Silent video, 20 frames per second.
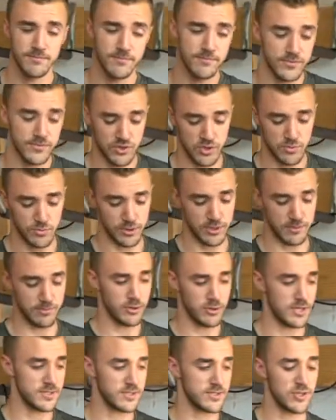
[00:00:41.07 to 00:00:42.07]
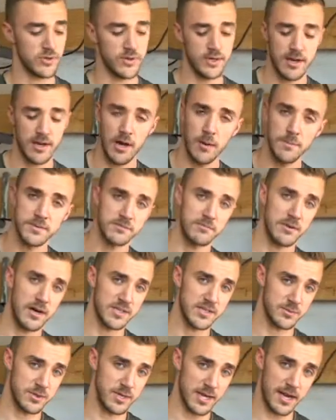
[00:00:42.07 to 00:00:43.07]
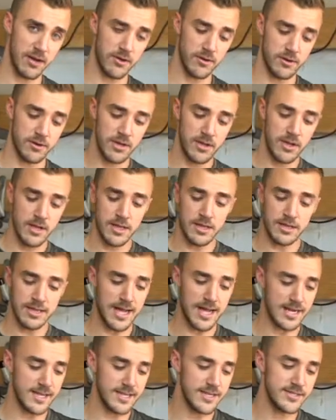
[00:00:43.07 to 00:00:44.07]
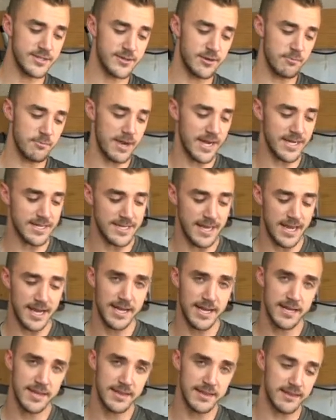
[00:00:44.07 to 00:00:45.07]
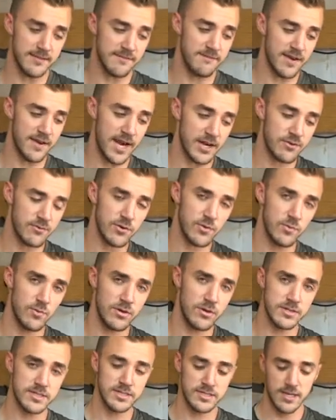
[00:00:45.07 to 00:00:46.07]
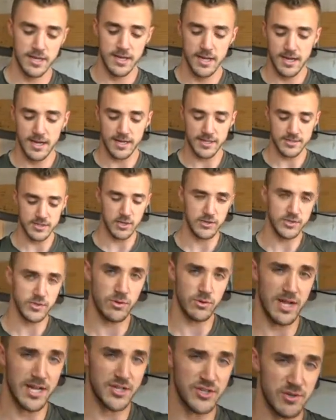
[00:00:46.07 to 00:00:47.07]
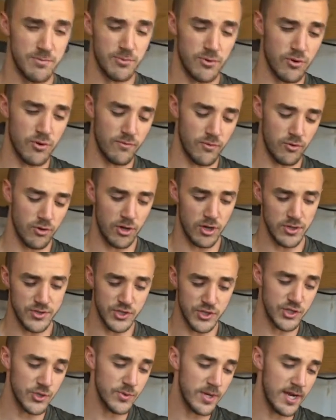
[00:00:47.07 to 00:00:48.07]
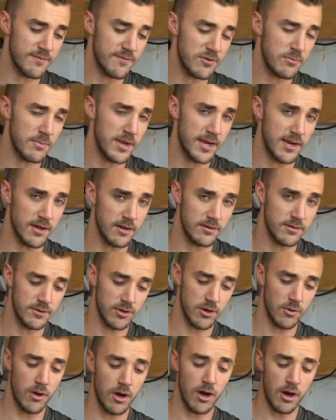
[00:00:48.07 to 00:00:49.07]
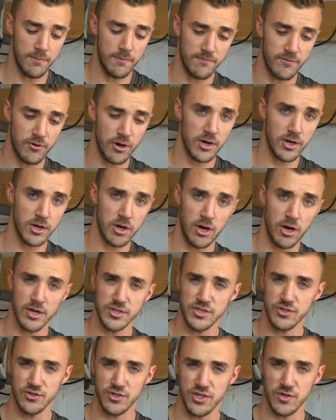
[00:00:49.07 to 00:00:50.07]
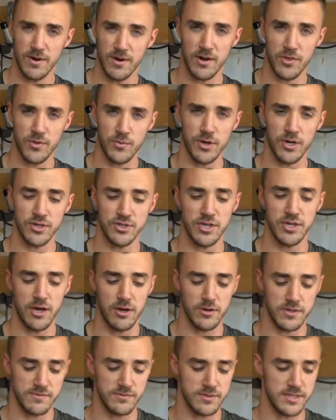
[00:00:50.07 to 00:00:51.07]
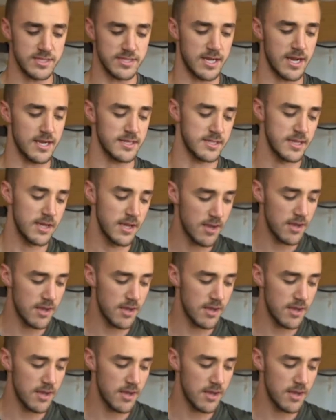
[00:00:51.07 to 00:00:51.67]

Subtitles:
Super good plus to it, helps the miles per gallon. A lot easier to maintain than the factory ones, and it's also a lot cheaper overall. So you do have to make it, upfront cost, usually around $300 for these guys.